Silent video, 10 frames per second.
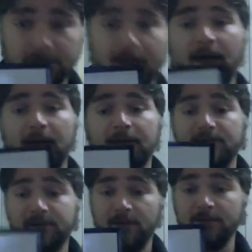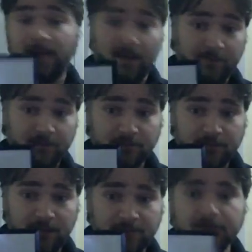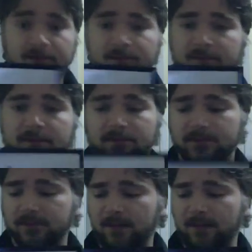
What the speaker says: and this does happen sometimes. This is